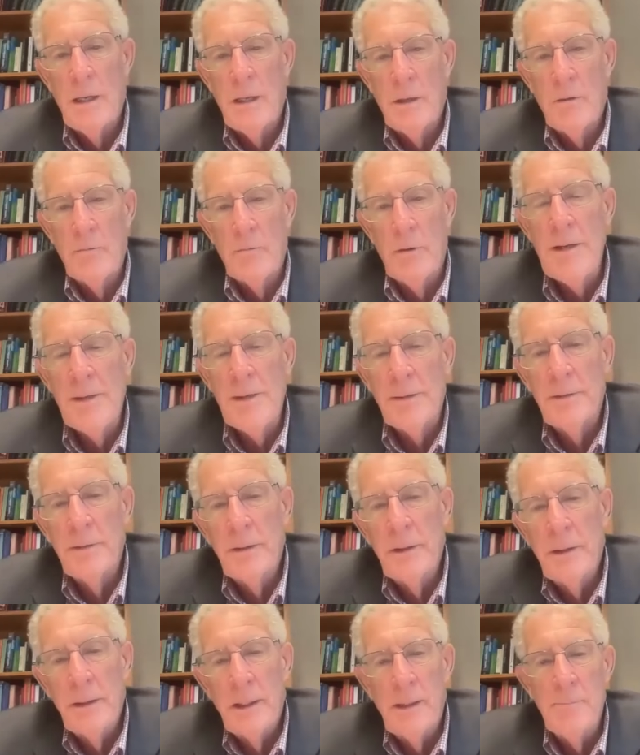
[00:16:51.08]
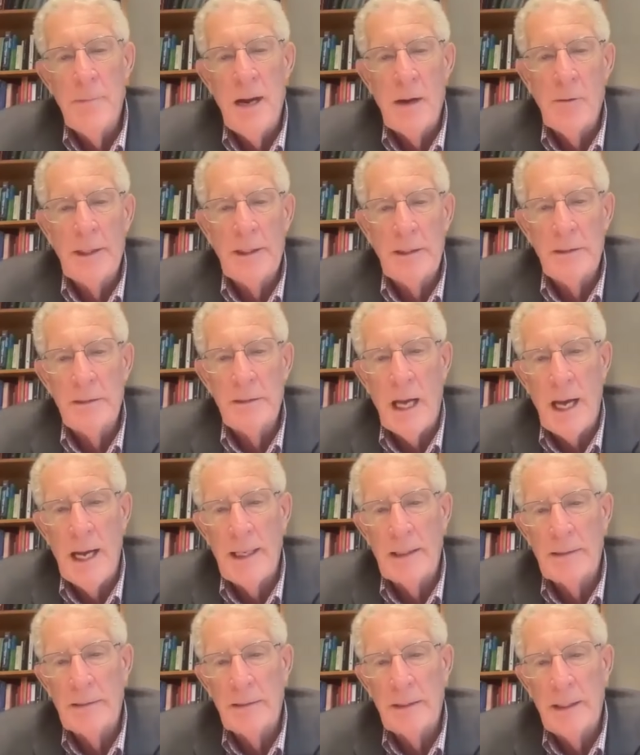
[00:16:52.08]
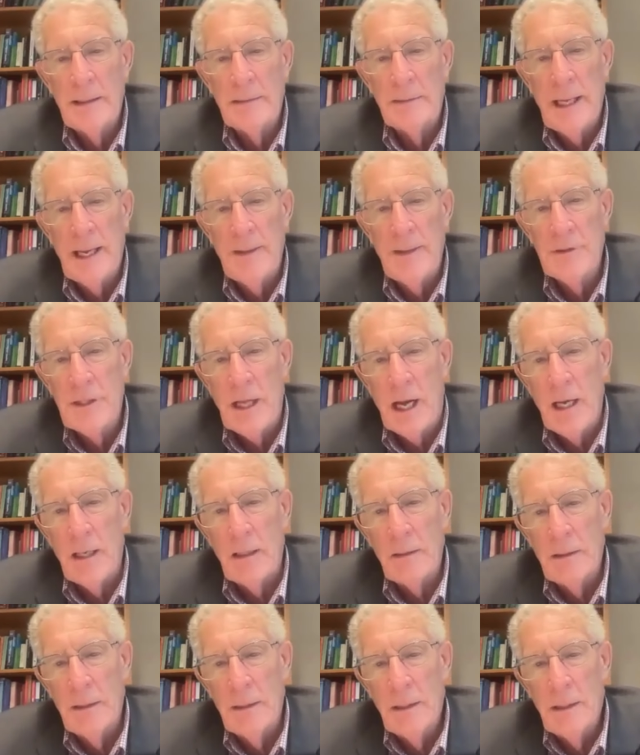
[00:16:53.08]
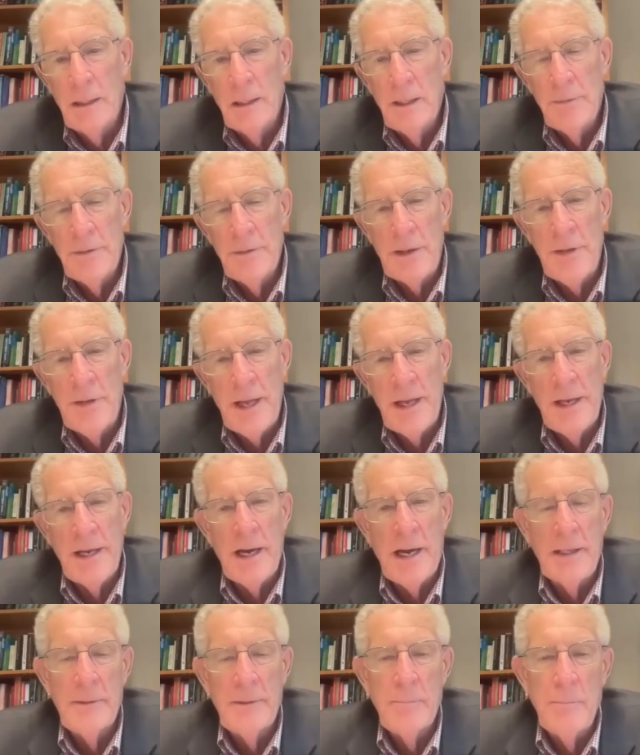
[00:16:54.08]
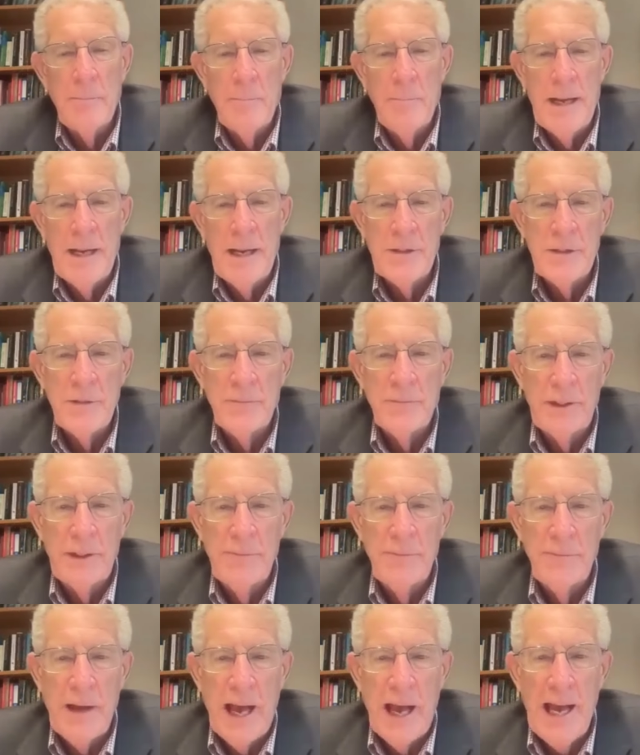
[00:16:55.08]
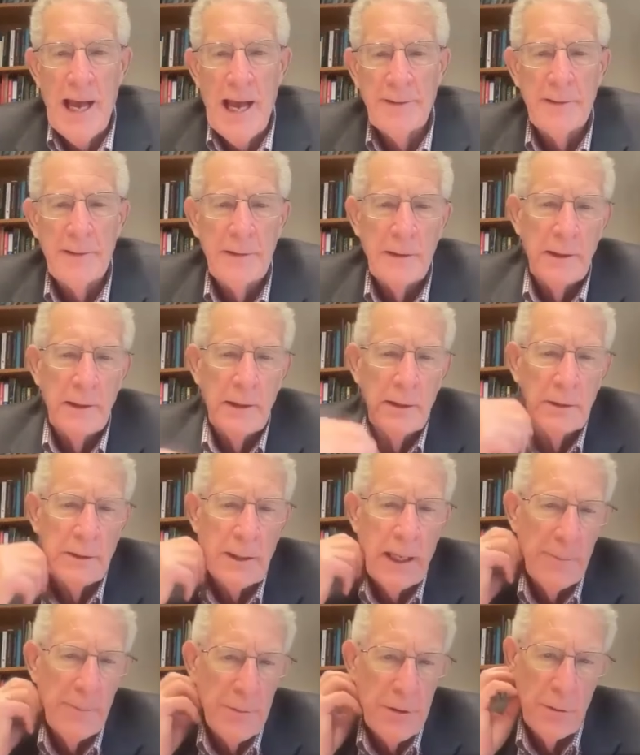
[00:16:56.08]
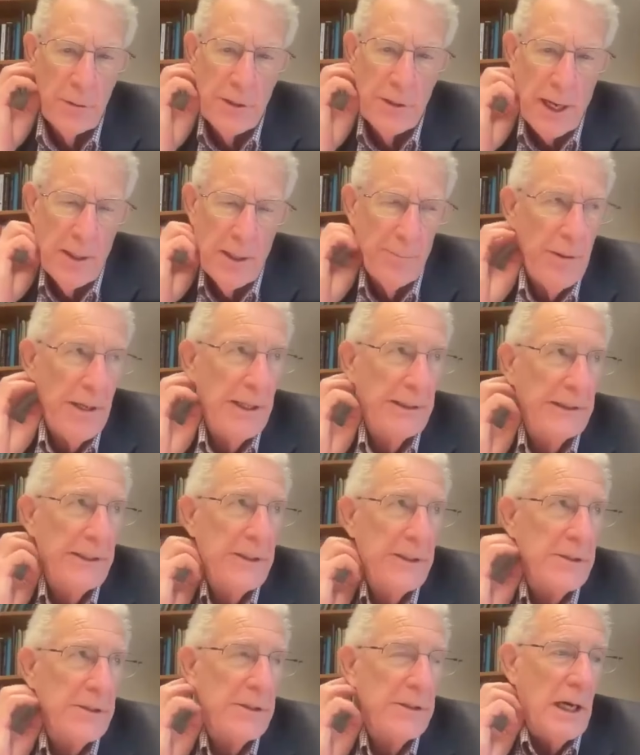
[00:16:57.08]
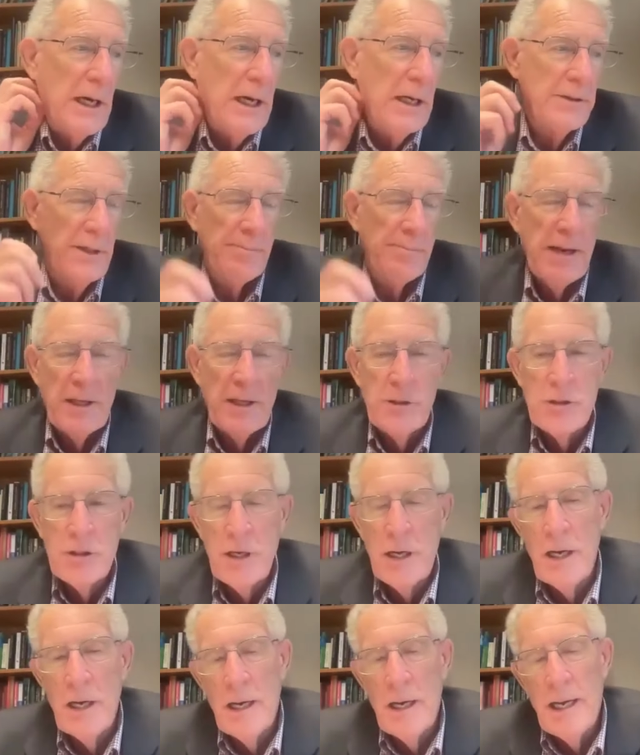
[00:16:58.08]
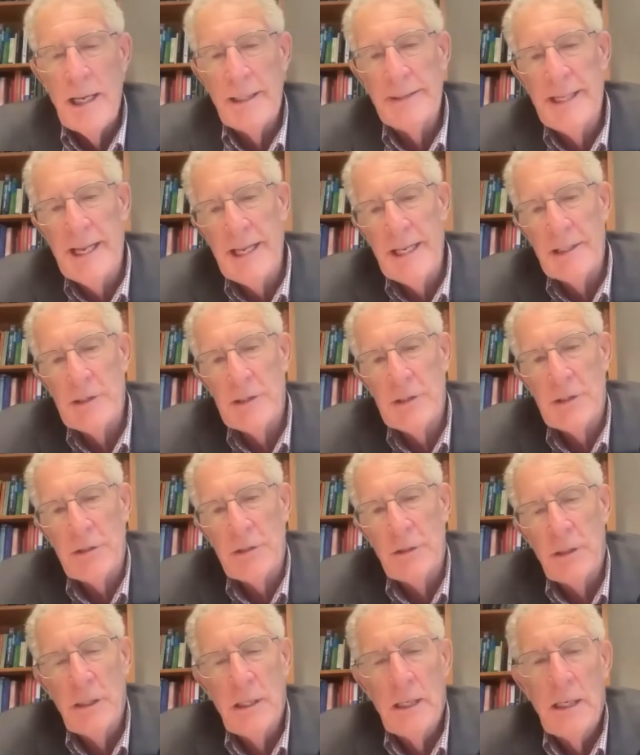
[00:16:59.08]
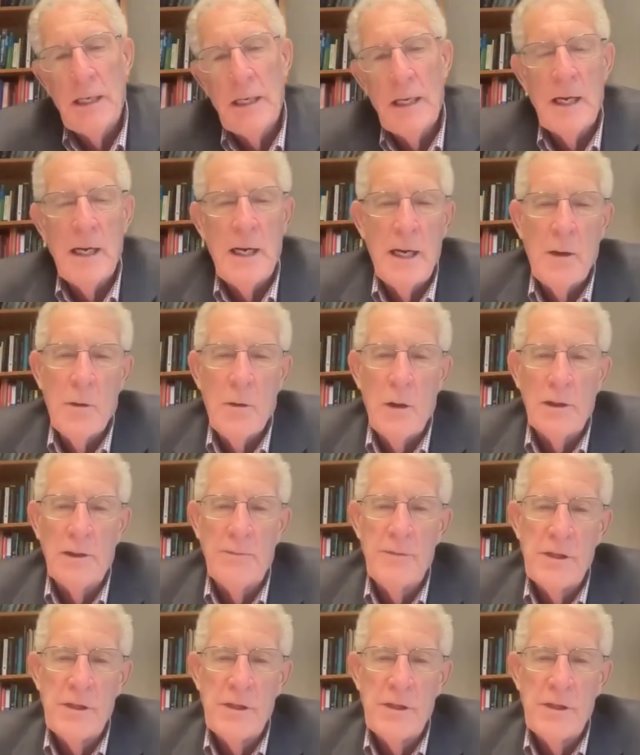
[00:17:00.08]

great American diet and lifestyle. Then they got massively fat, type 2 diabetes, dementia, and cancer. All of